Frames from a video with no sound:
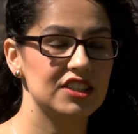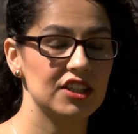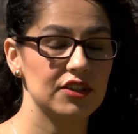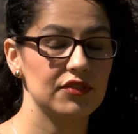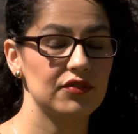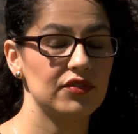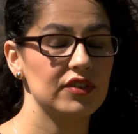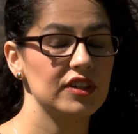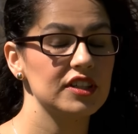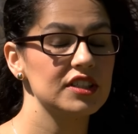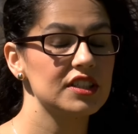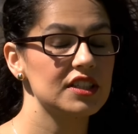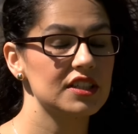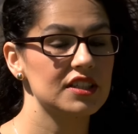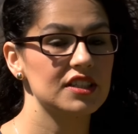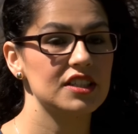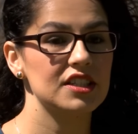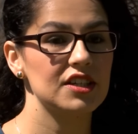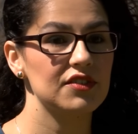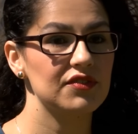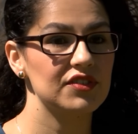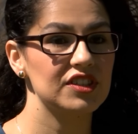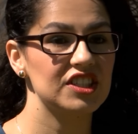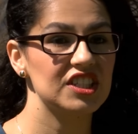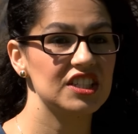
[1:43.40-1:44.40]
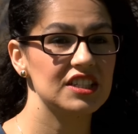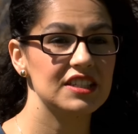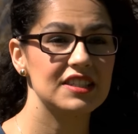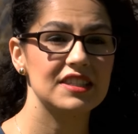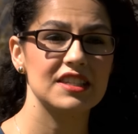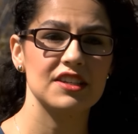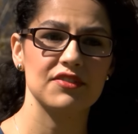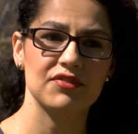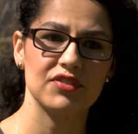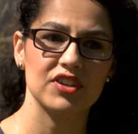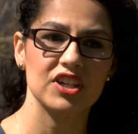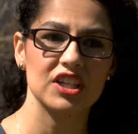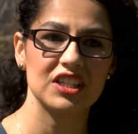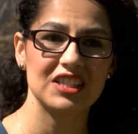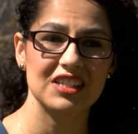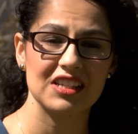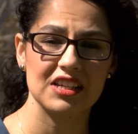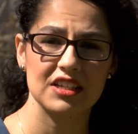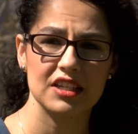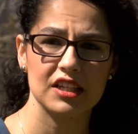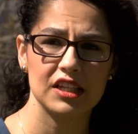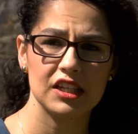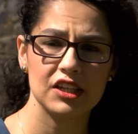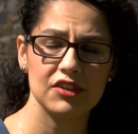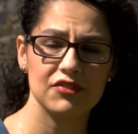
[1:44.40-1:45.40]
different activities, different
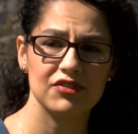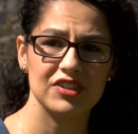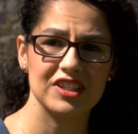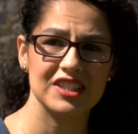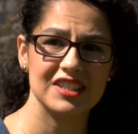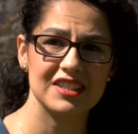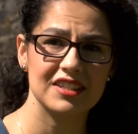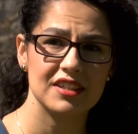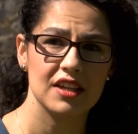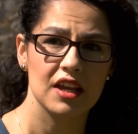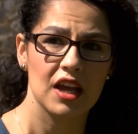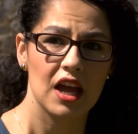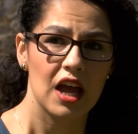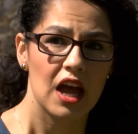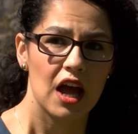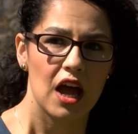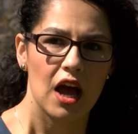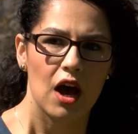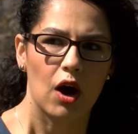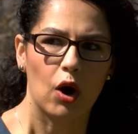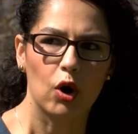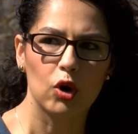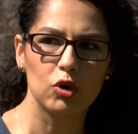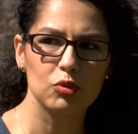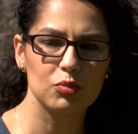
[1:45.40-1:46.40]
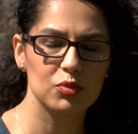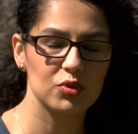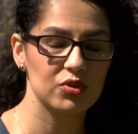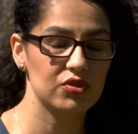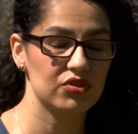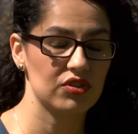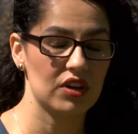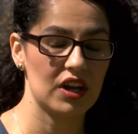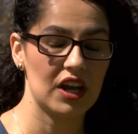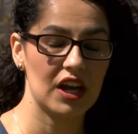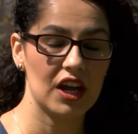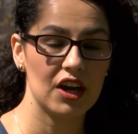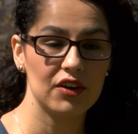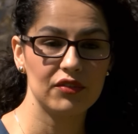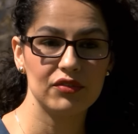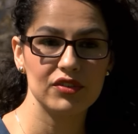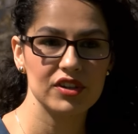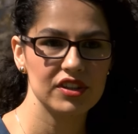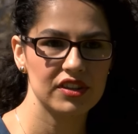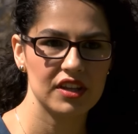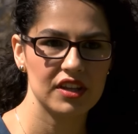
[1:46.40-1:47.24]
events, almost every